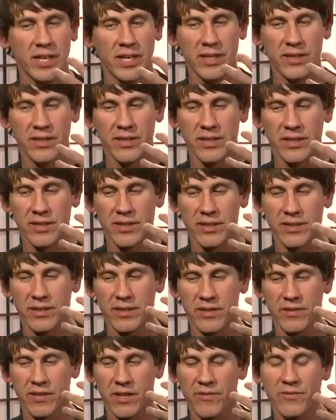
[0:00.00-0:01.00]
in the,
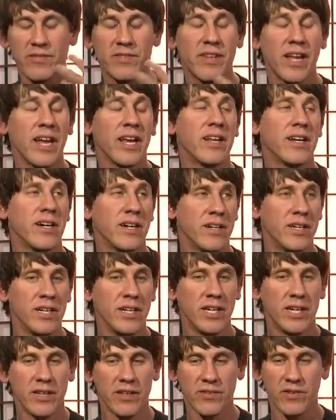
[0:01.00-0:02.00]
there's enough data
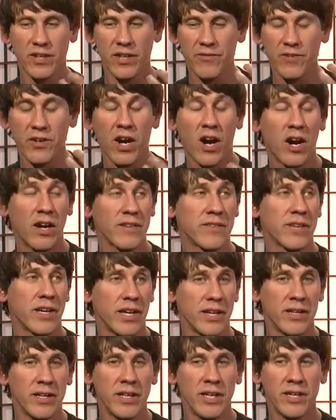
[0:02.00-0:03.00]
and there's enough
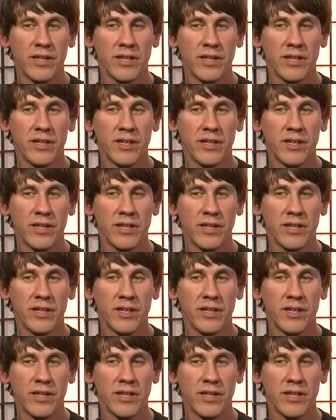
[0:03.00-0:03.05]
content